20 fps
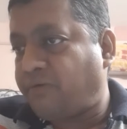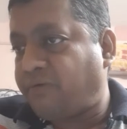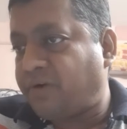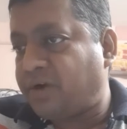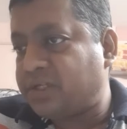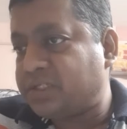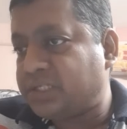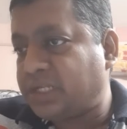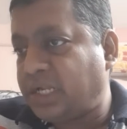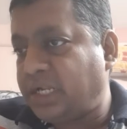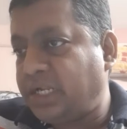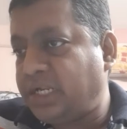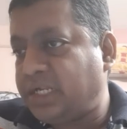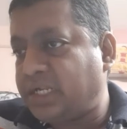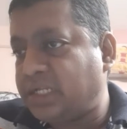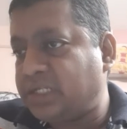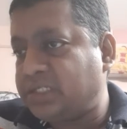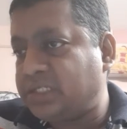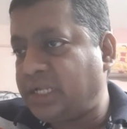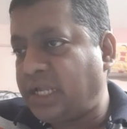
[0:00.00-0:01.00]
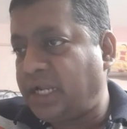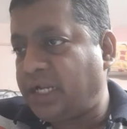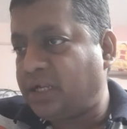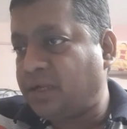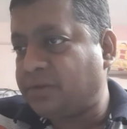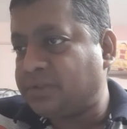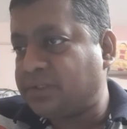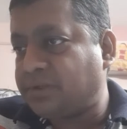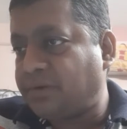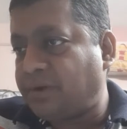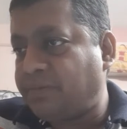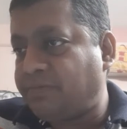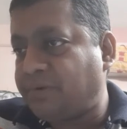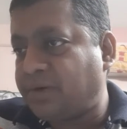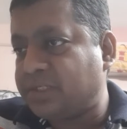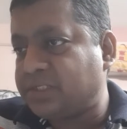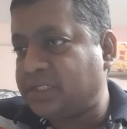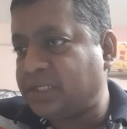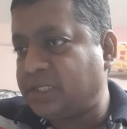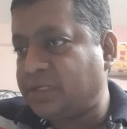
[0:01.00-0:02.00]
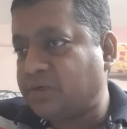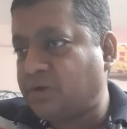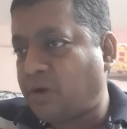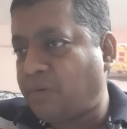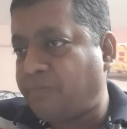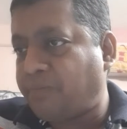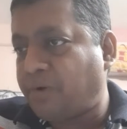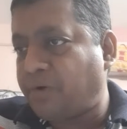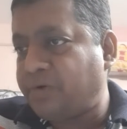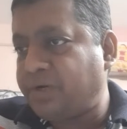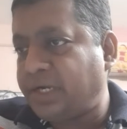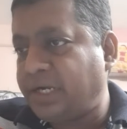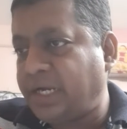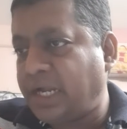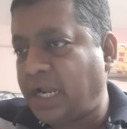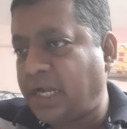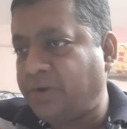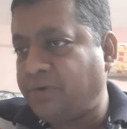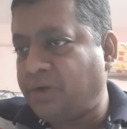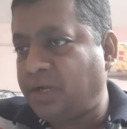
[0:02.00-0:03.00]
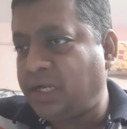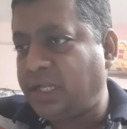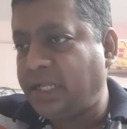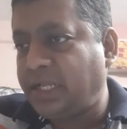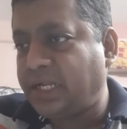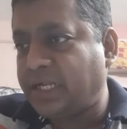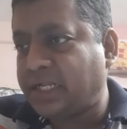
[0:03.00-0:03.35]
offers an interest rate of 7% compounded annually.